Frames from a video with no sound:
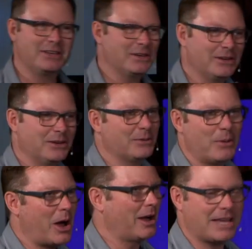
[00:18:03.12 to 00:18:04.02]
you're, you're
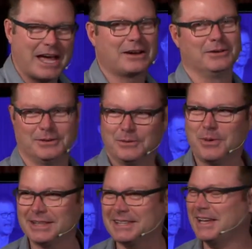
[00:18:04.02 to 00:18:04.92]
ma kettle.
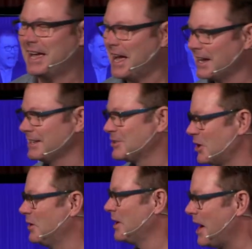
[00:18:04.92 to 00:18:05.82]
What the heck
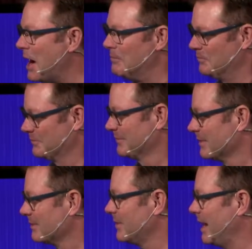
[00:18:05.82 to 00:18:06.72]
showed up,
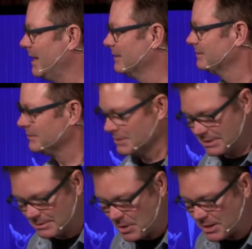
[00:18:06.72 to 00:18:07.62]
right?
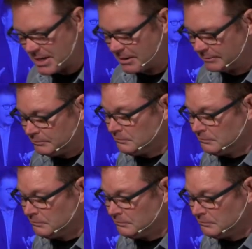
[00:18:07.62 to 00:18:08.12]
Come on now.